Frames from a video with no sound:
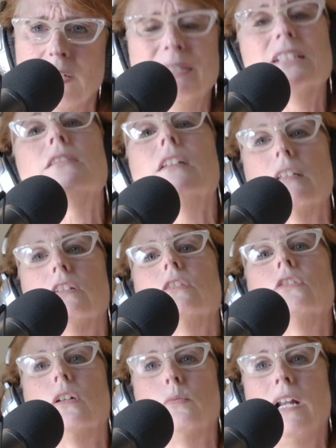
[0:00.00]
I mean, because like,
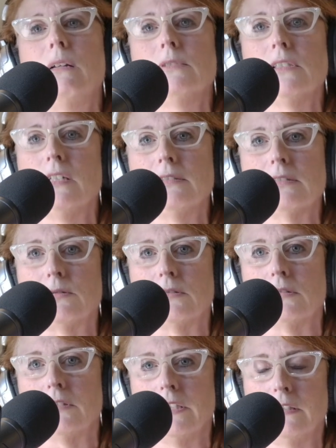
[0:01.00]
look, when I was in high
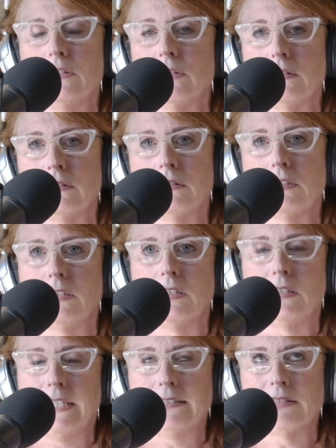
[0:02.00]
school in the
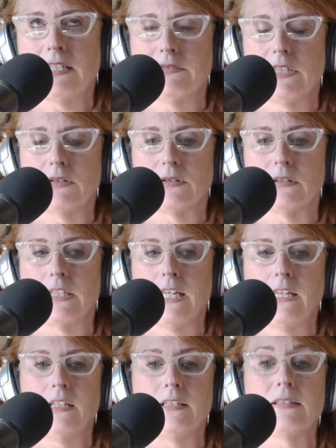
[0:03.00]
late 70s, early
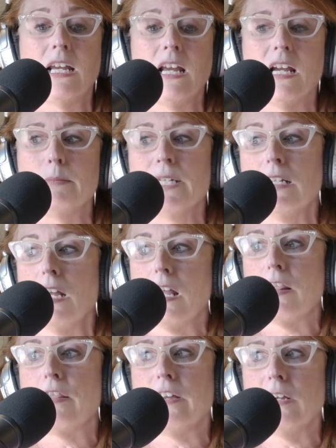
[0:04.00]
80s, I mean,
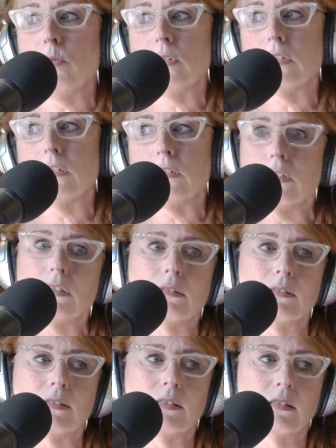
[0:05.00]
there were
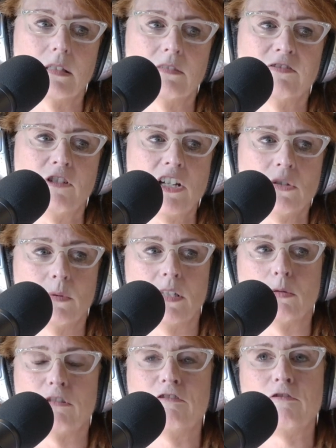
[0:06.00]
girls, freshmen
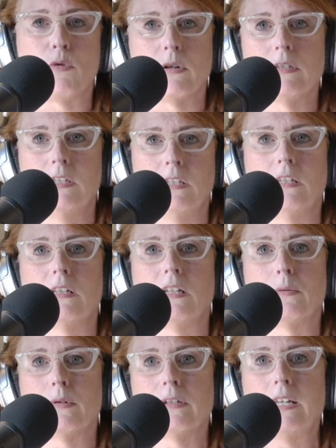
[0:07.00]
that were 14
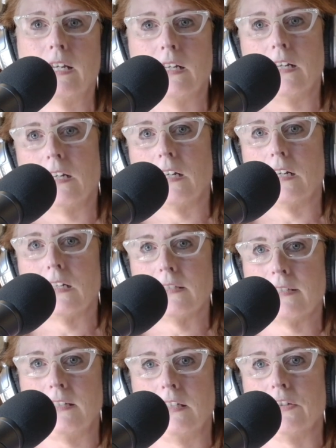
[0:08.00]
that were dating
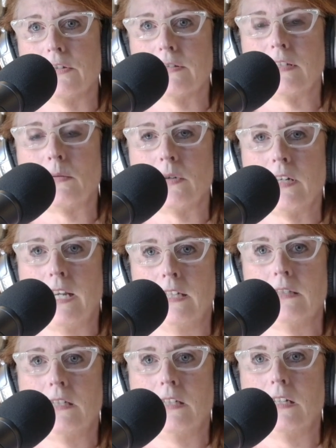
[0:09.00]
seniors that were
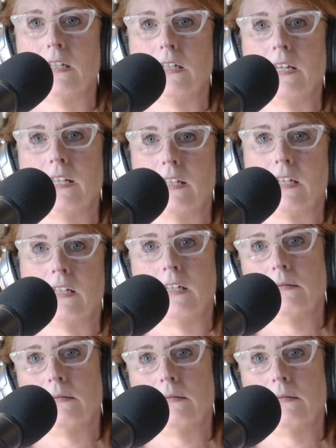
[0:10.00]
18, and that